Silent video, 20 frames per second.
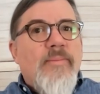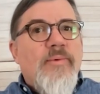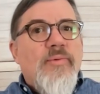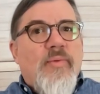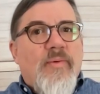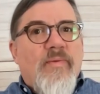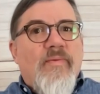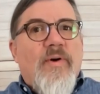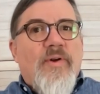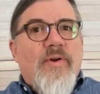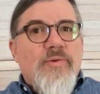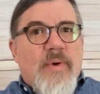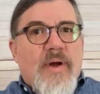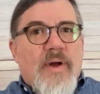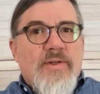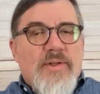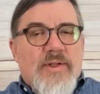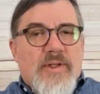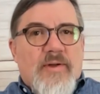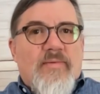with false
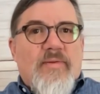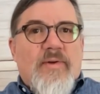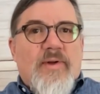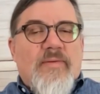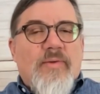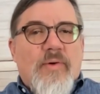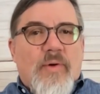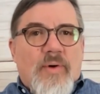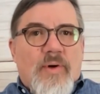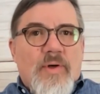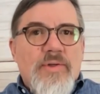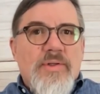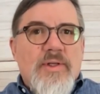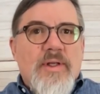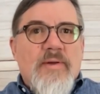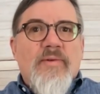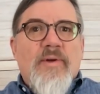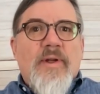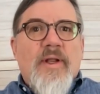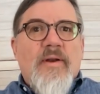positivity, of course,
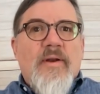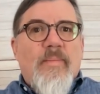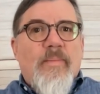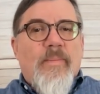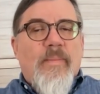even at a